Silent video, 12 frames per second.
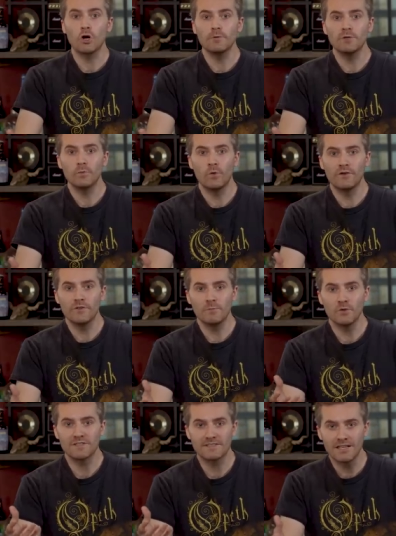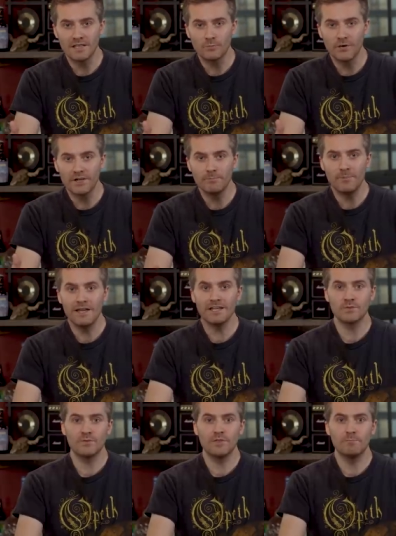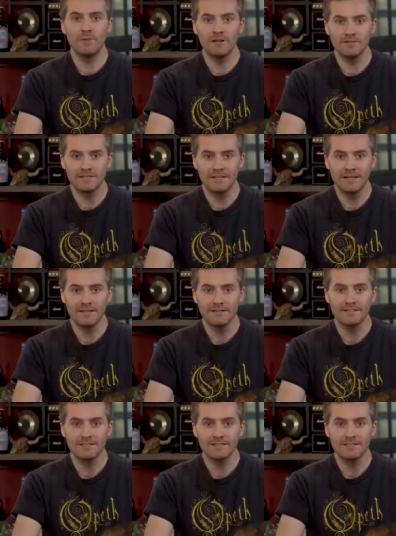arguably one of the most celebrated bands within metal today.